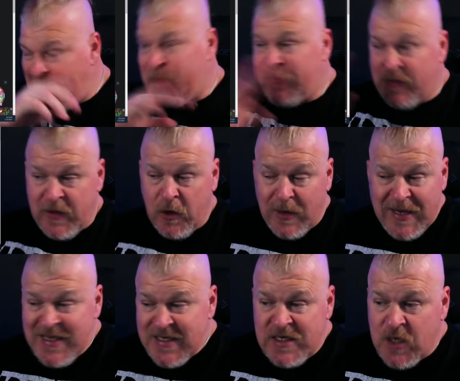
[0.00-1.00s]
there
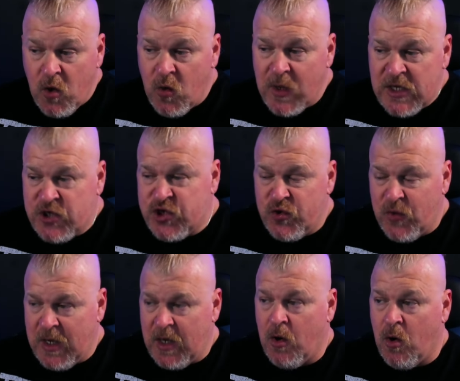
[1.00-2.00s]
is no issue
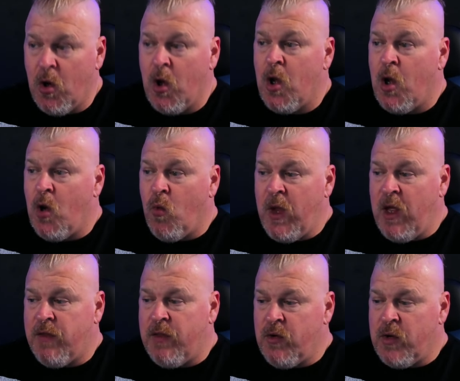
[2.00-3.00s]
here
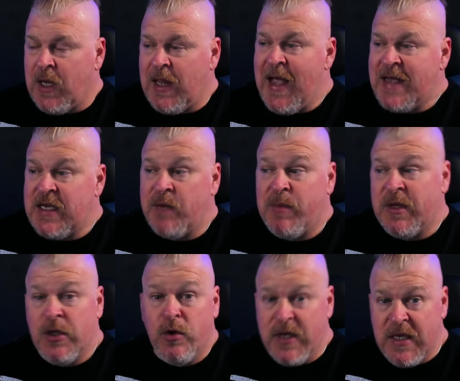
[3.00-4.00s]
with Luna Classic, but
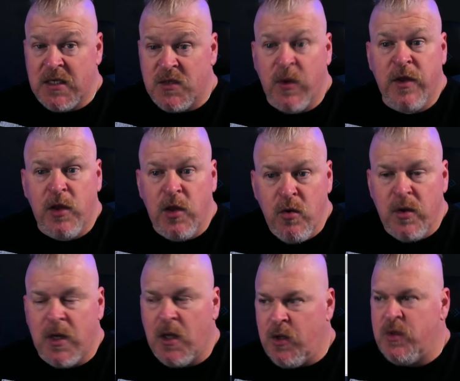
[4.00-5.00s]
there is with
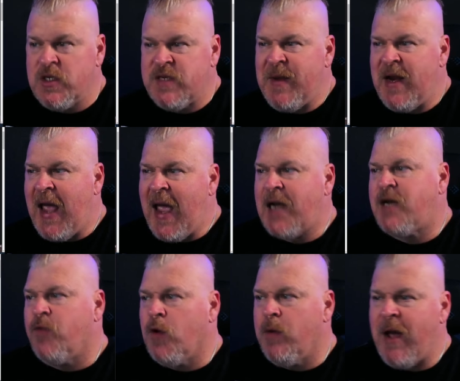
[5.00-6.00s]
Luna. Luna's been hacked
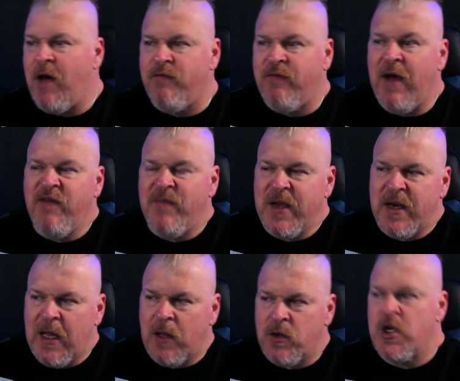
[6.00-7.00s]
for about $5
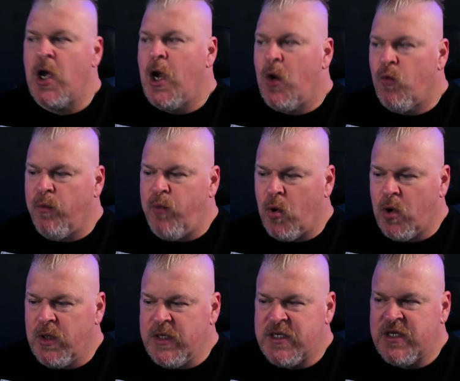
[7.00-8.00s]
million
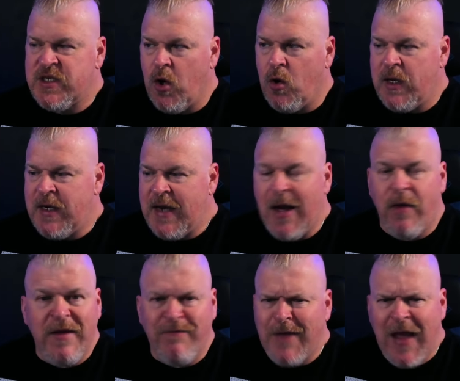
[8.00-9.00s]
reportedly stolen. Now,
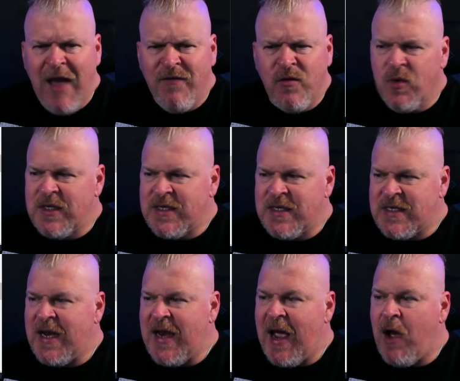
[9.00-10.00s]
they, they haven't really
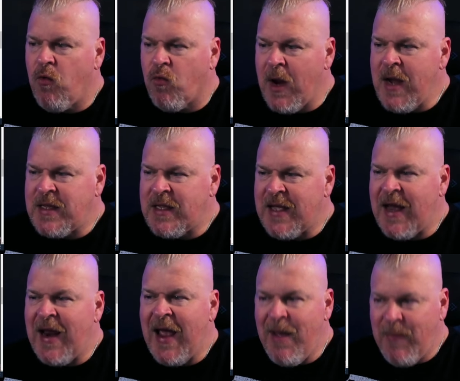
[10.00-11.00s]
said outright that
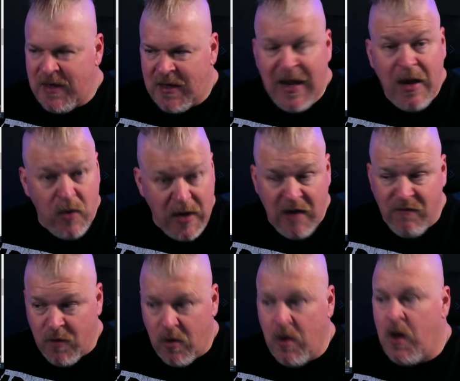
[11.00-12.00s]
that happened,
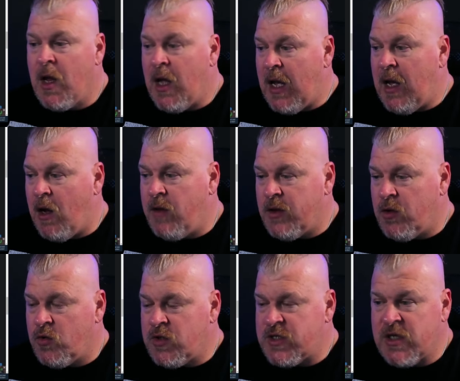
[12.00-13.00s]
however, uh,
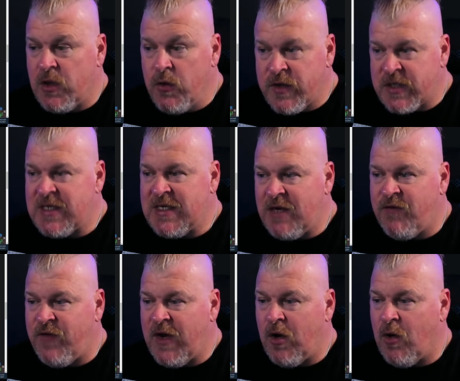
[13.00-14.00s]
although sleuths did
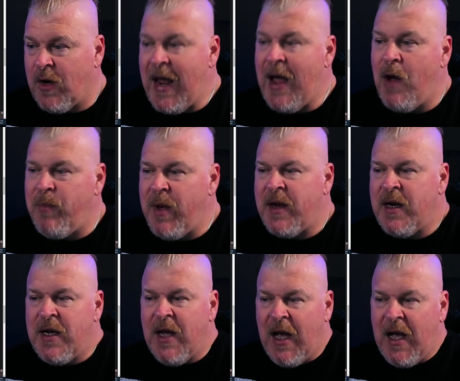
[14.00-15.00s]
figure it out. But
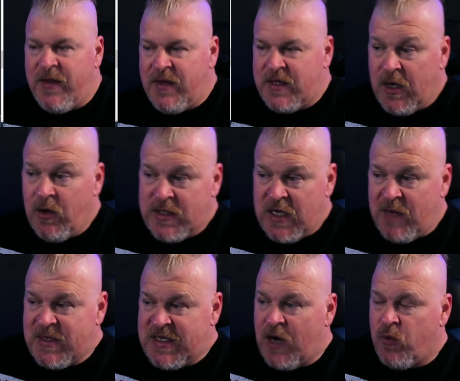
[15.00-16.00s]
uh, the Terra team
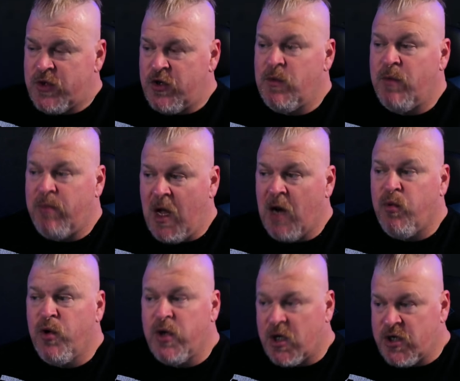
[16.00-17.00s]
has now resumed the block
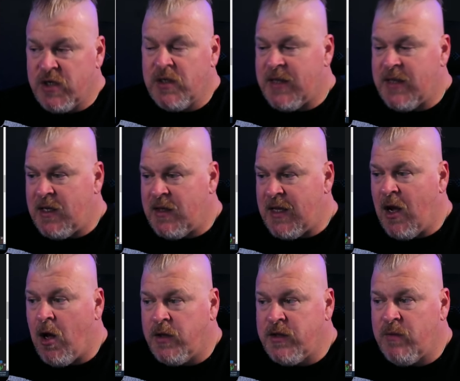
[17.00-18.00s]
production. They, they
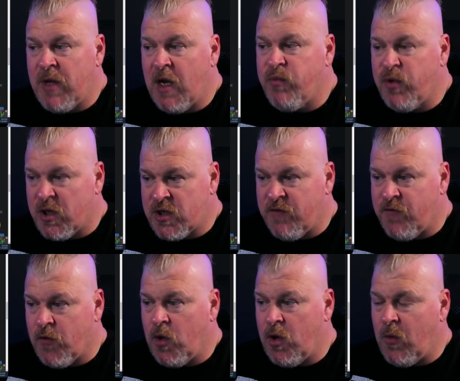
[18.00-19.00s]
halted block production
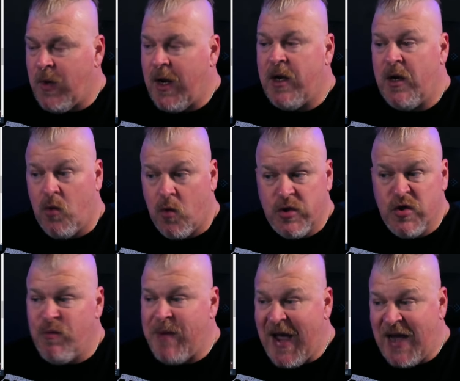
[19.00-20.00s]
for a little while in order
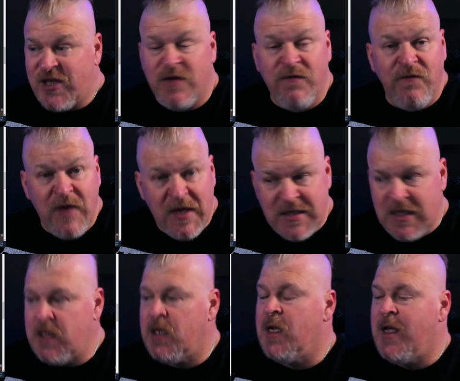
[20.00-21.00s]
to patch and fix
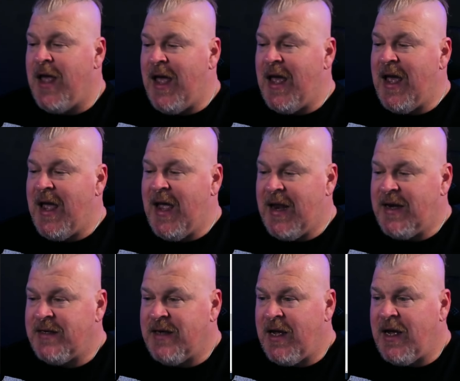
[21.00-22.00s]
it
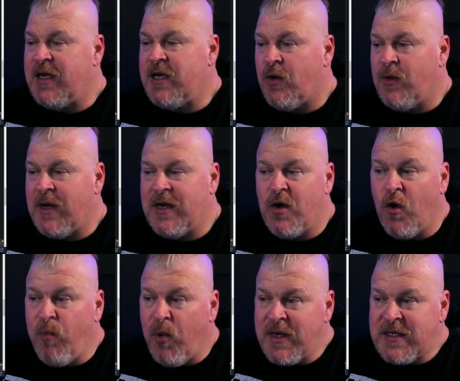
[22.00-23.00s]
and uh, you know, at no
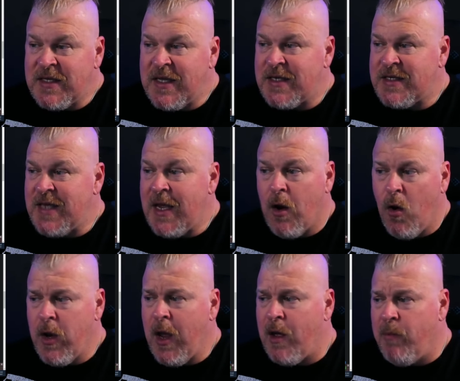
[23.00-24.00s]
point did they say,
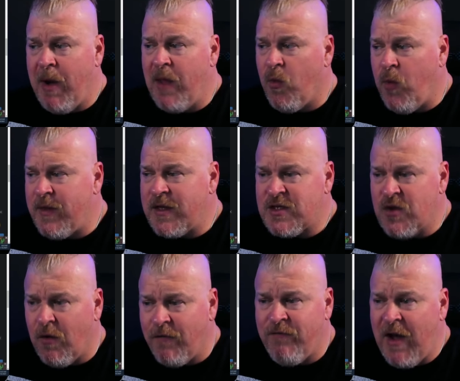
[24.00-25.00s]
"Oh yeah," and by the way, they
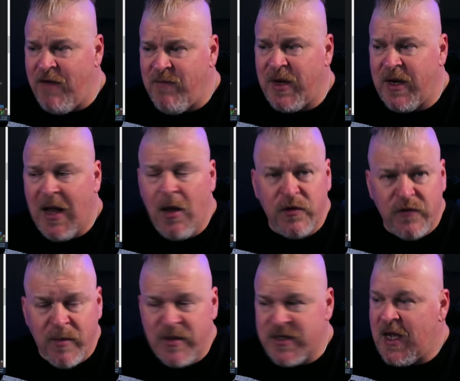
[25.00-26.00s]
stole five million dollars
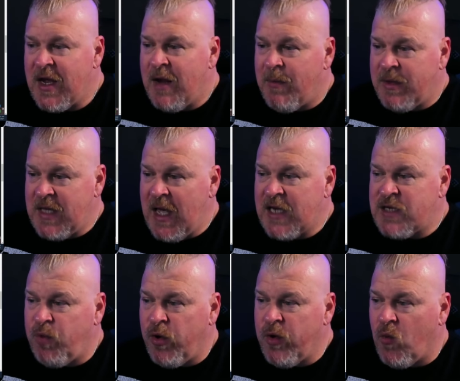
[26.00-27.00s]
from us. But the
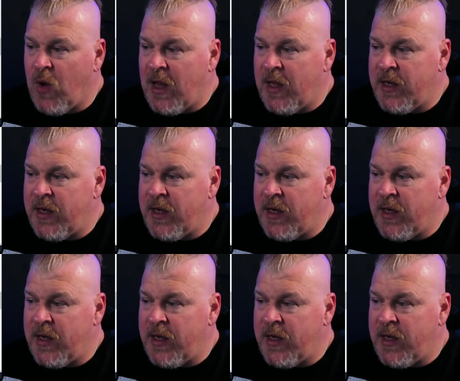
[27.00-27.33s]
exploit wallet